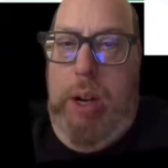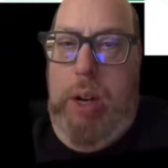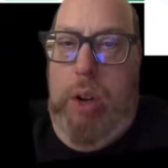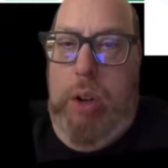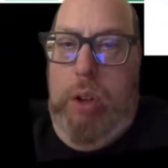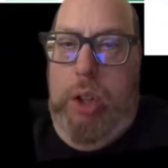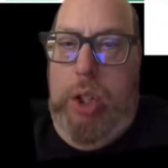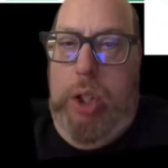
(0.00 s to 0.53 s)
a
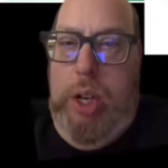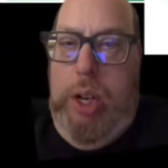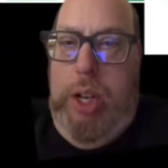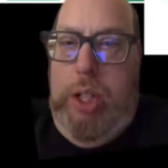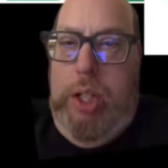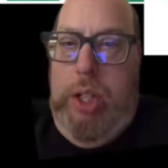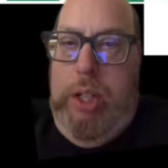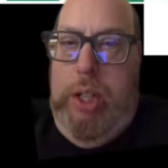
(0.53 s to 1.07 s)
lot has
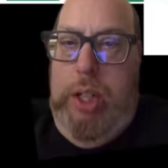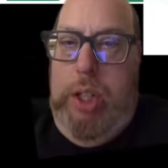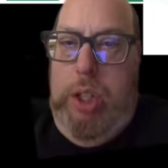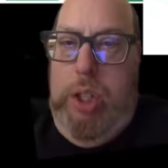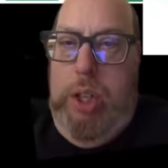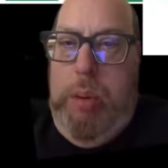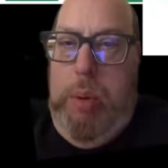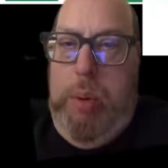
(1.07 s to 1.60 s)
changed in the Age of
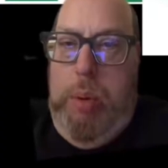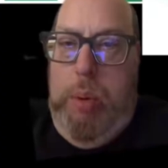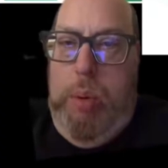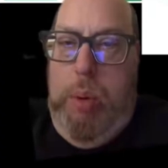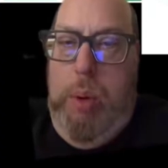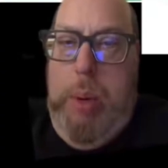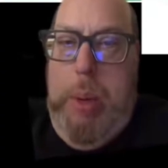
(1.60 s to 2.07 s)
Sigmar model.